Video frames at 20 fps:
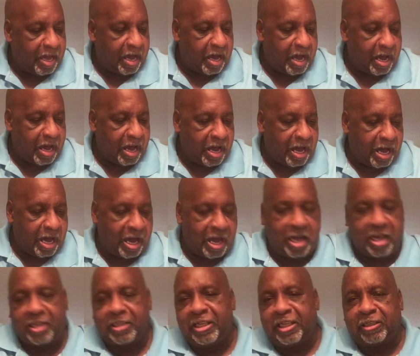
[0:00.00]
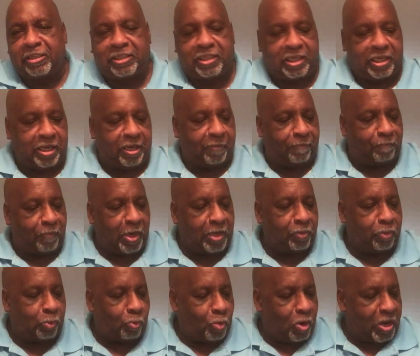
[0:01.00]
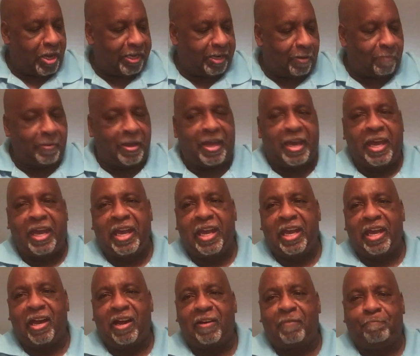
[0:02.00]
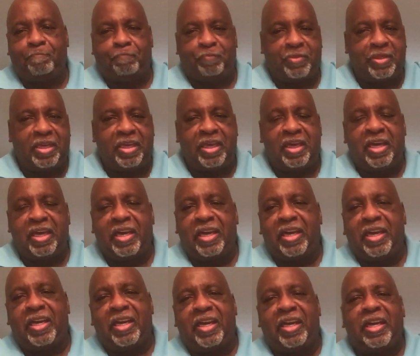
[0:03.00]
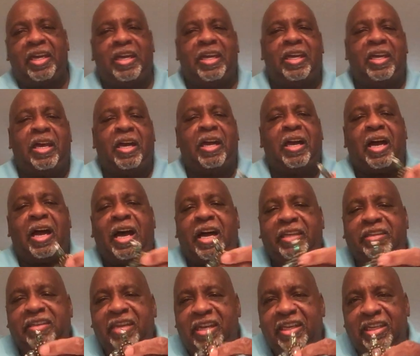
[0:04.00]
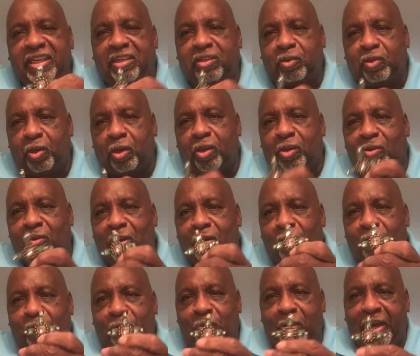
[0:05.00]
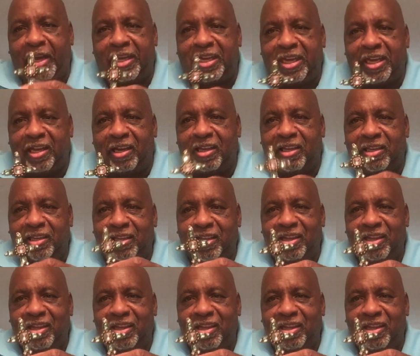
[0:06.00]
Let's see, first one I'm going to have, I said this cross right here.